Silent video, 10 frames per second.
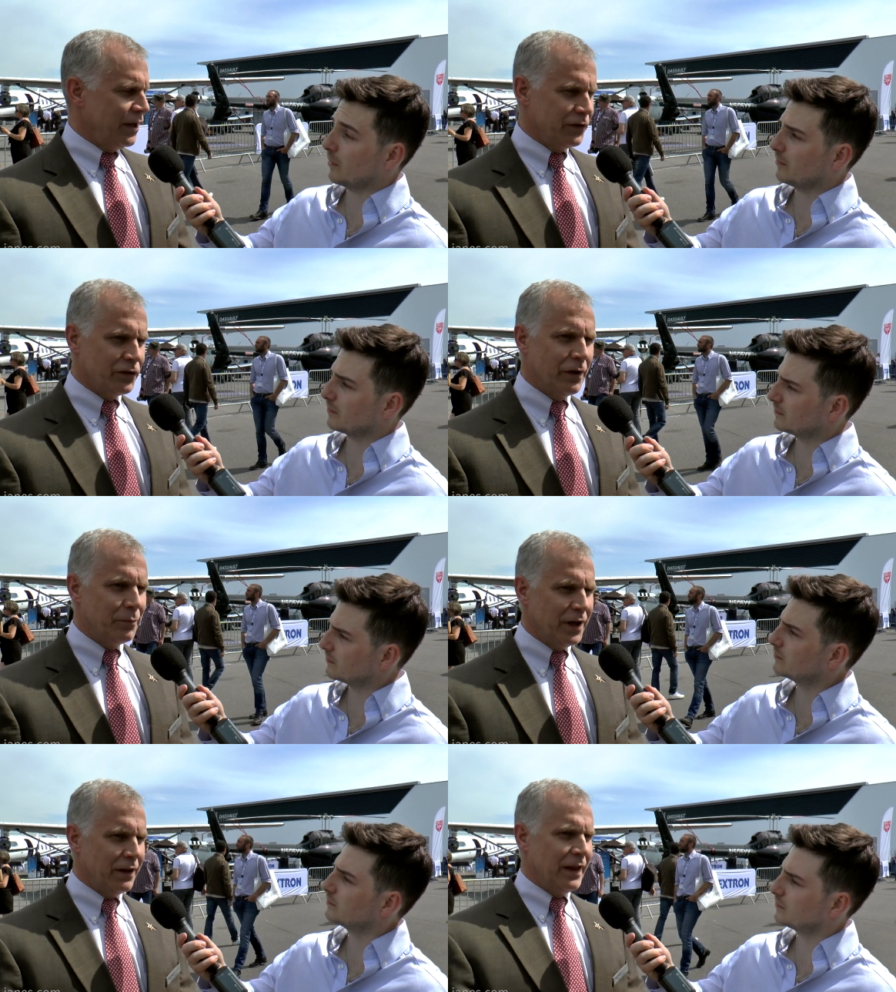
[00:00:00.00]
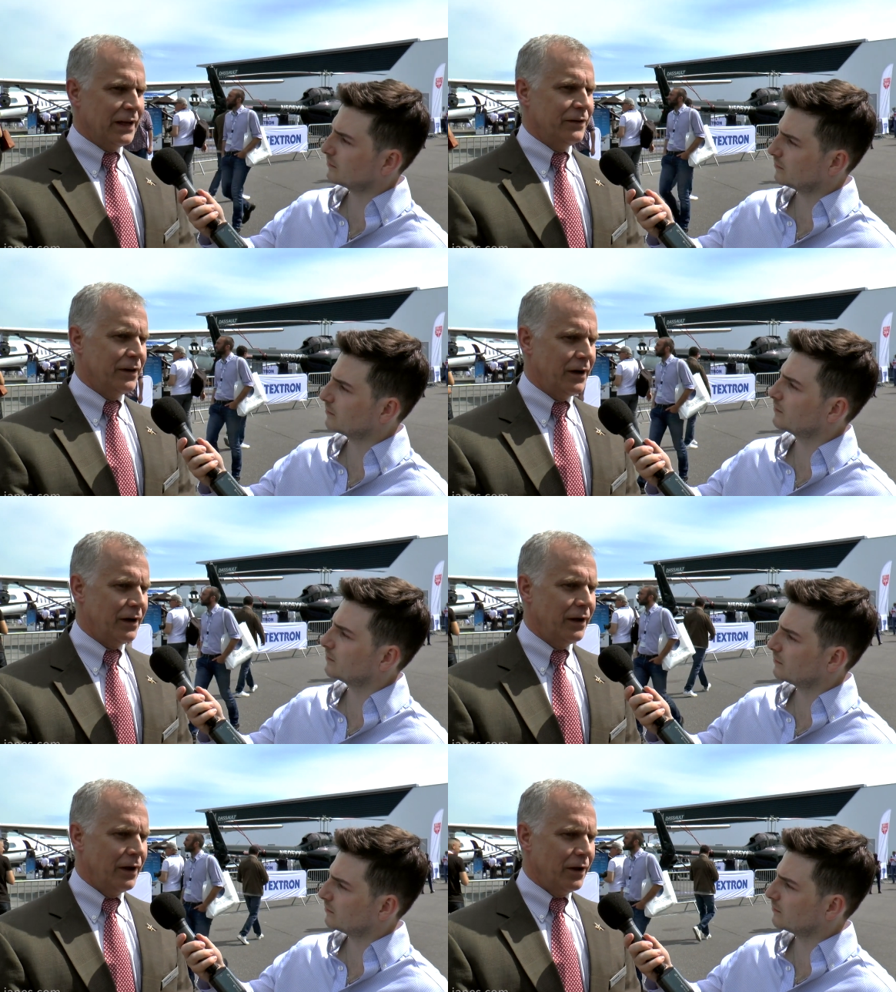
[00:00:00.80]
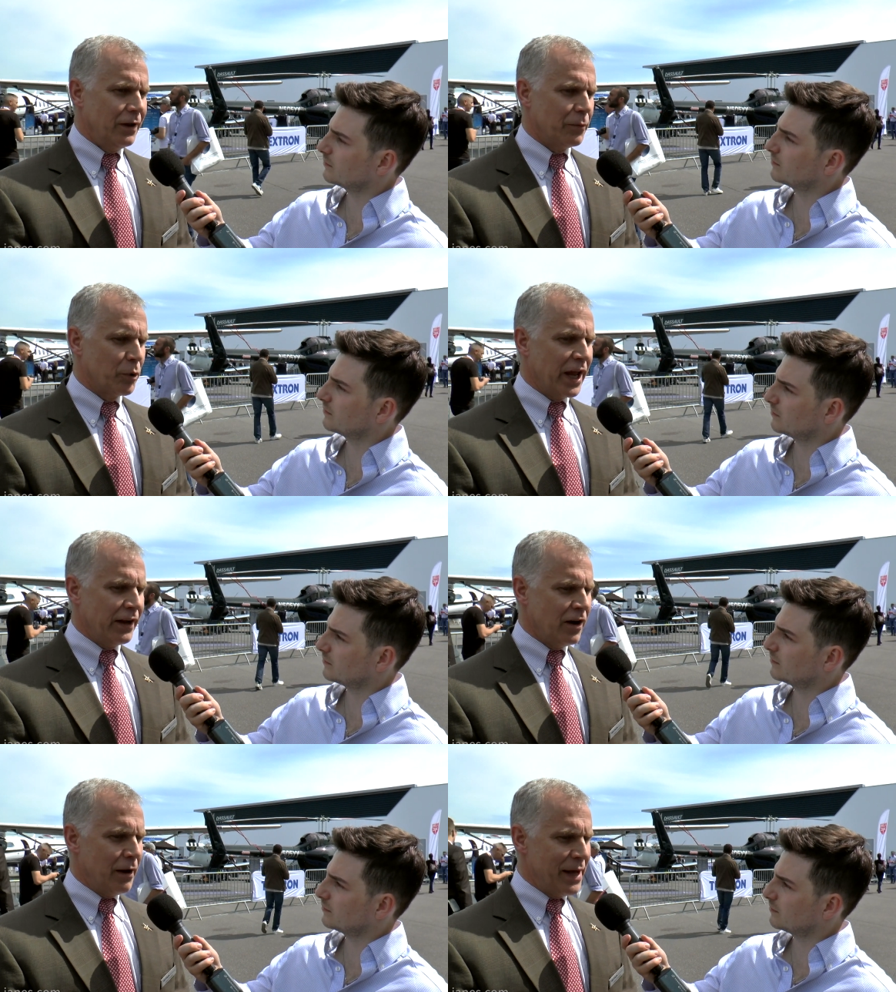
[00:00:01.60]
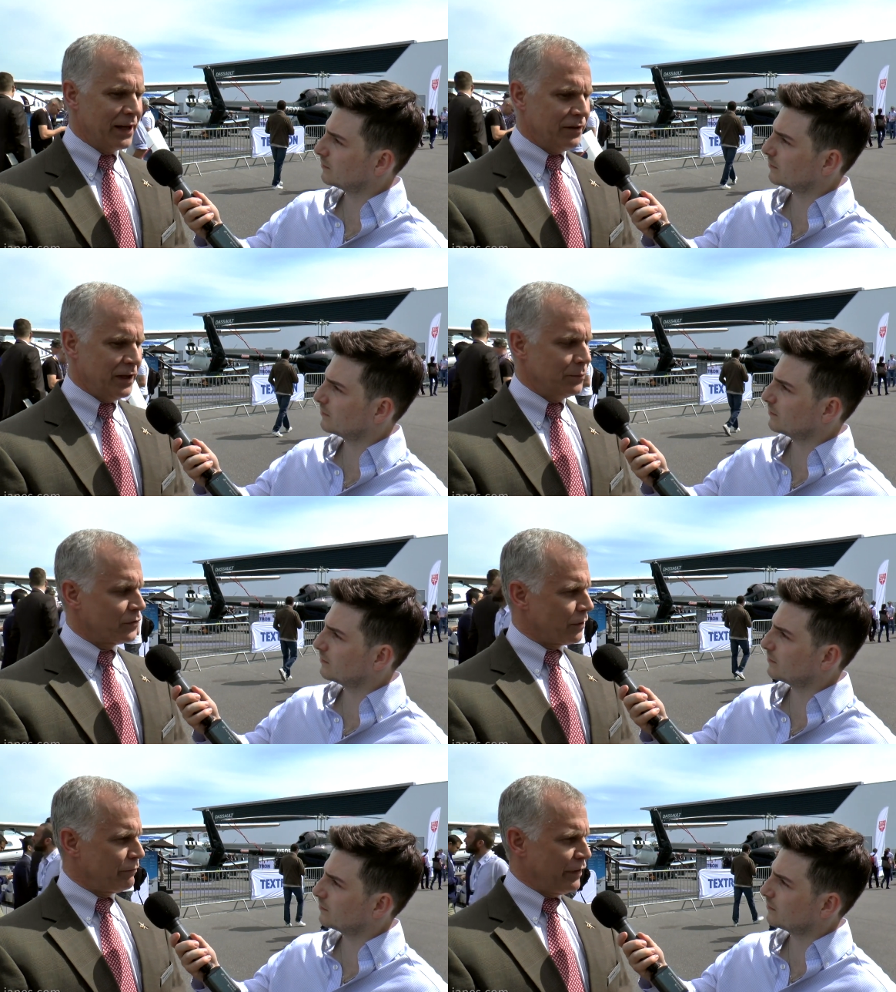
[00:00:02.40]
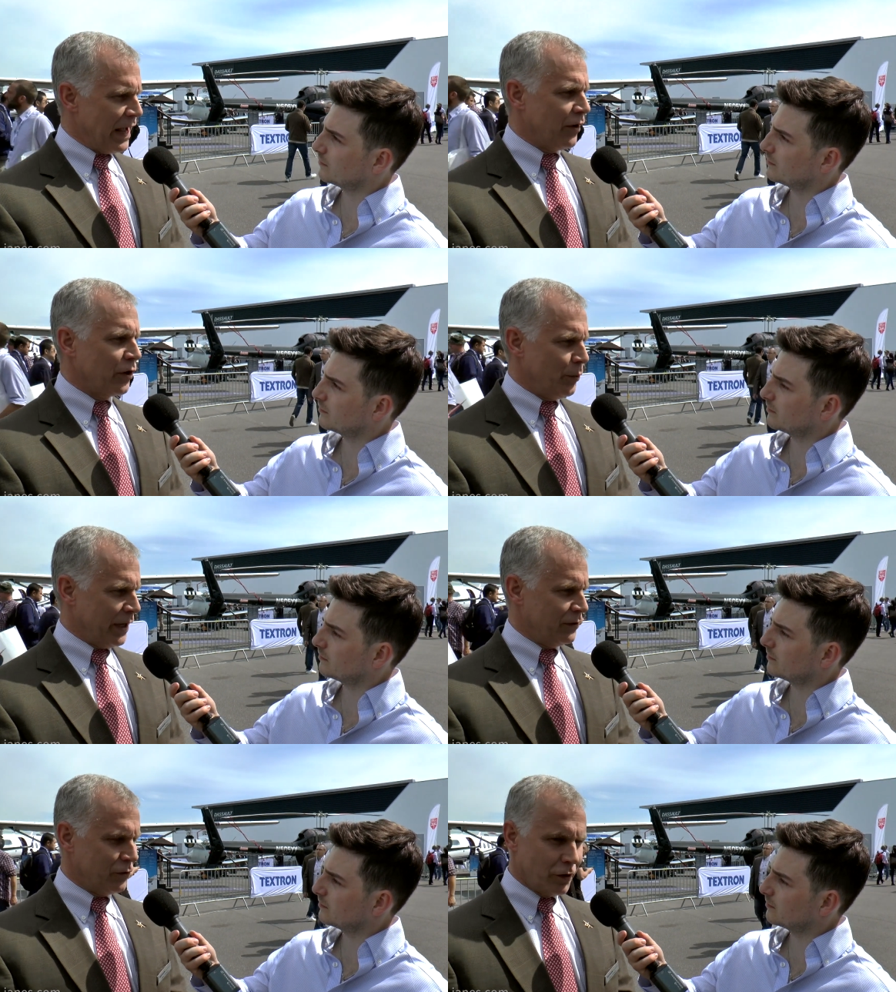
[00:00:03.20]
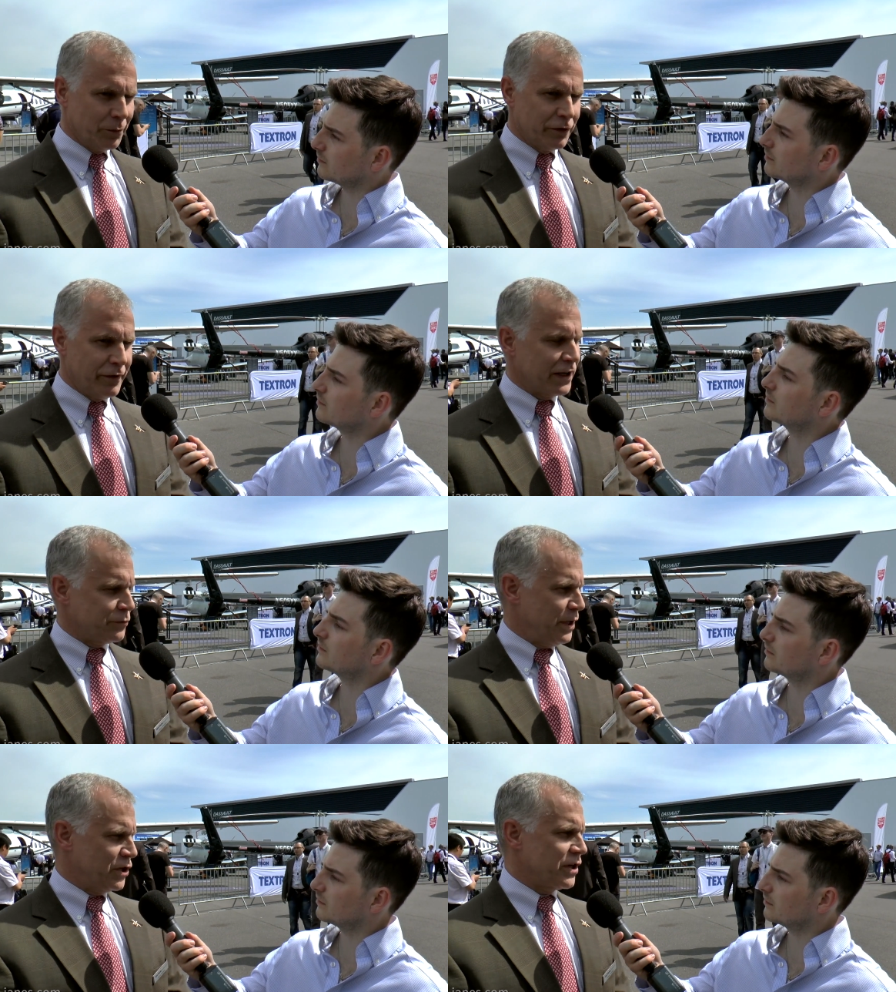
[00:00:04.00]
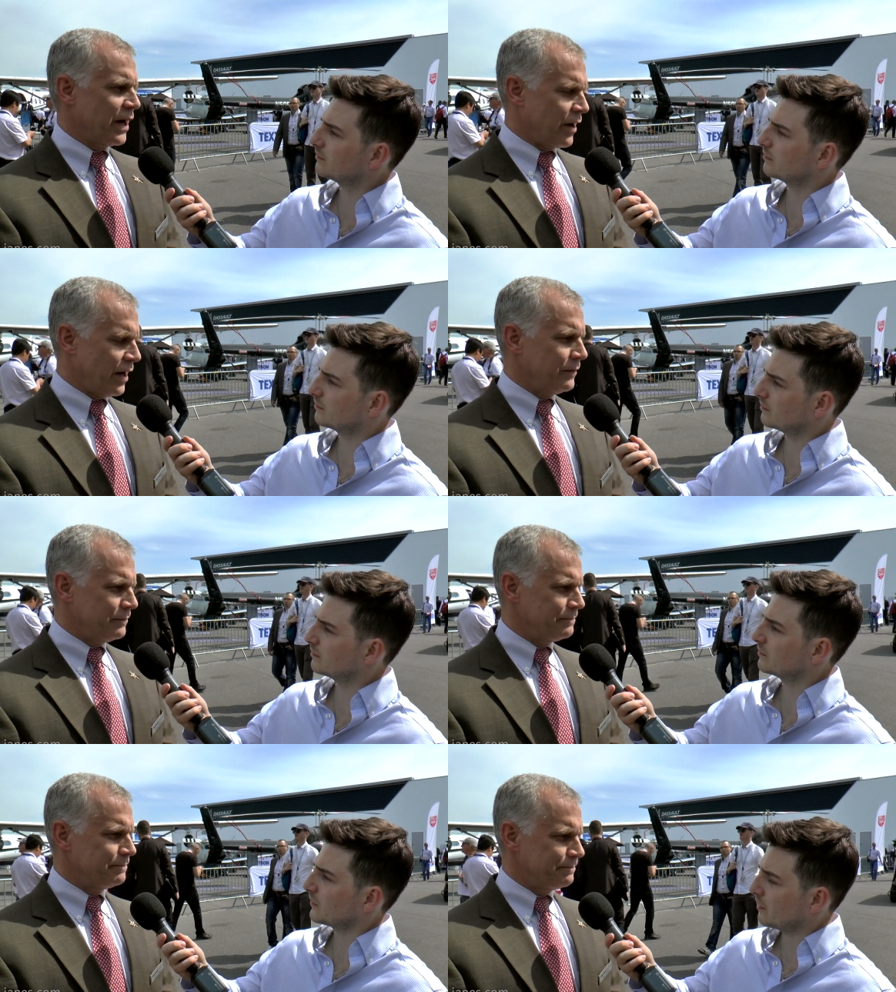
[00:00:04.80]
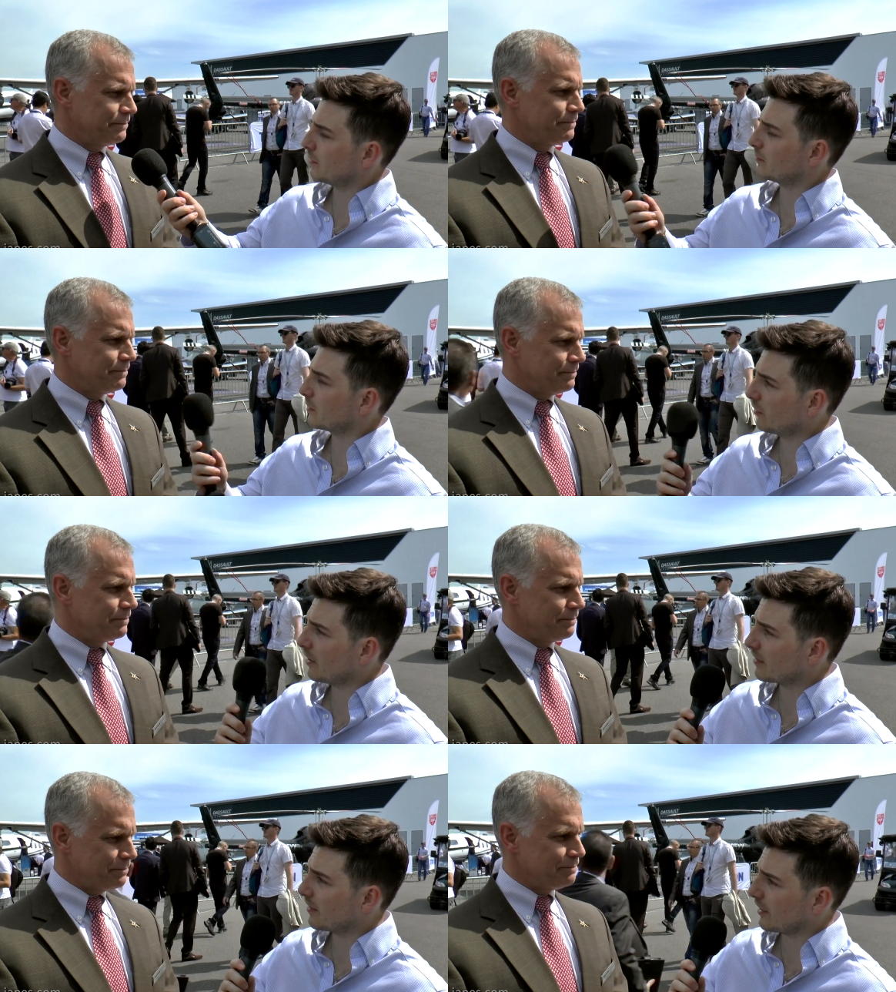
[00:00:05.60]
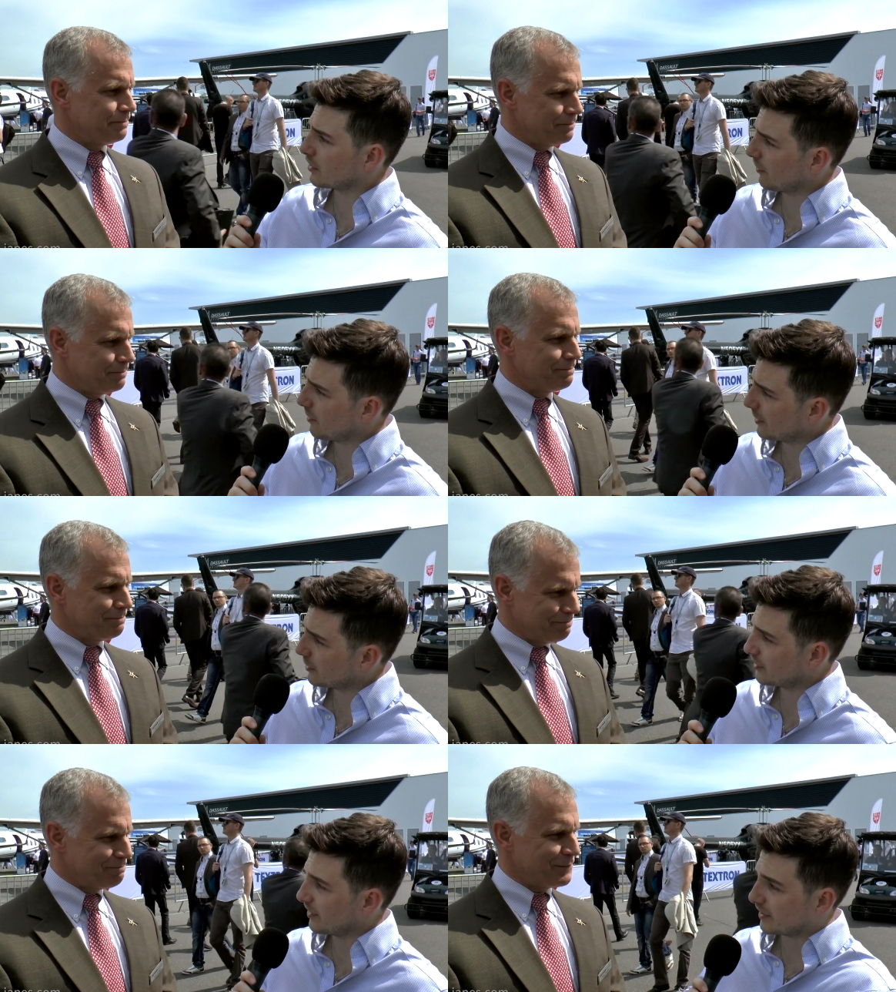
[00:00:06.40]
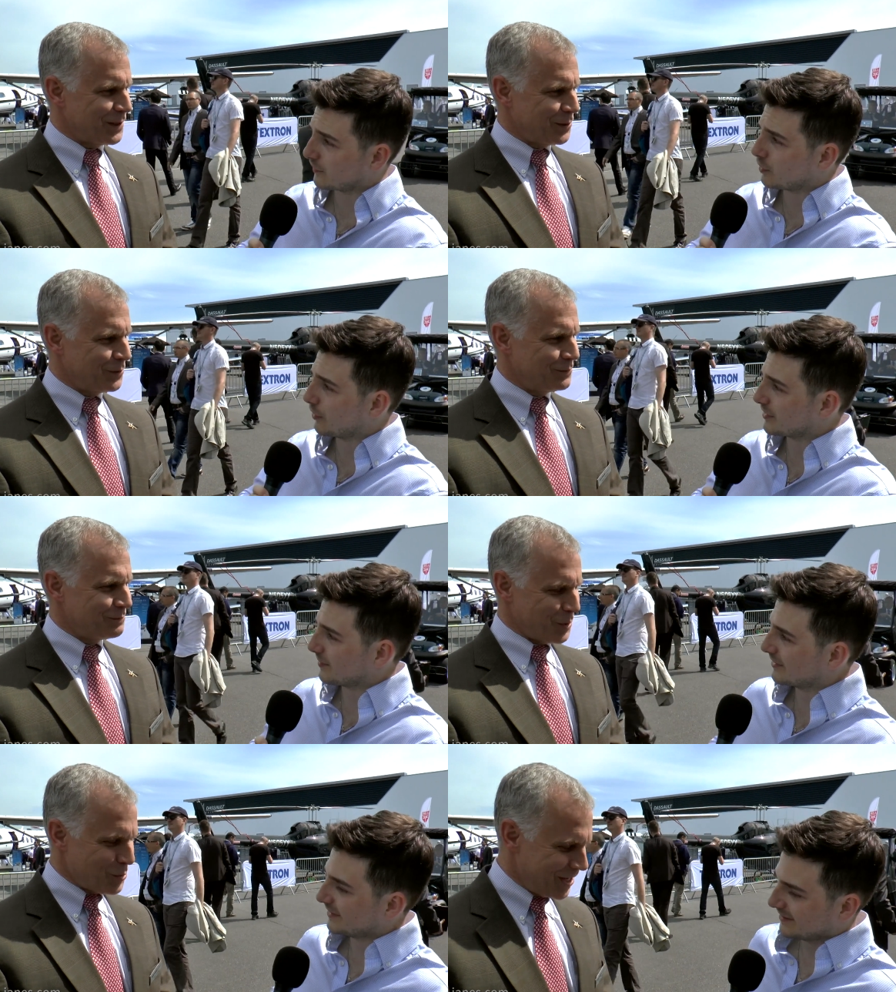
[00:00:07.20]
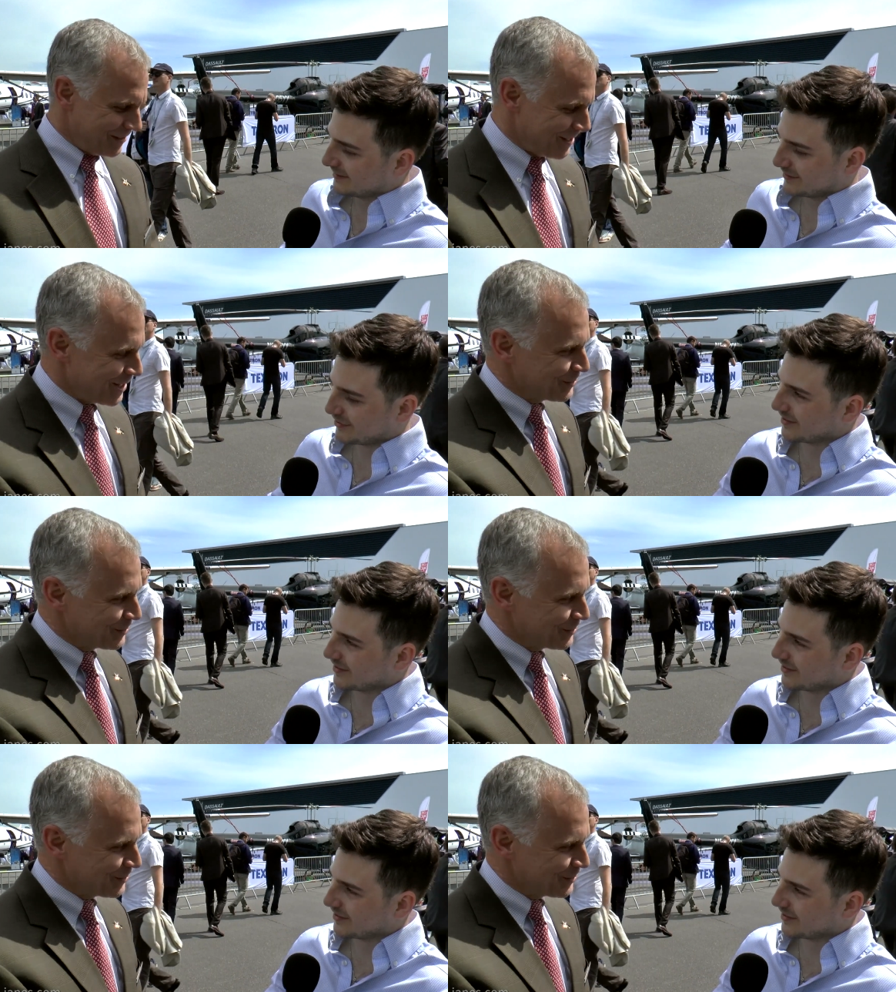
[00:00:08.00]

Speaker 1: is something that uh, the brigade combat teams are valuing in terms of expeditionary.
Speaker 2: Great. Thank you very much, and thanks for talking to me. Okay,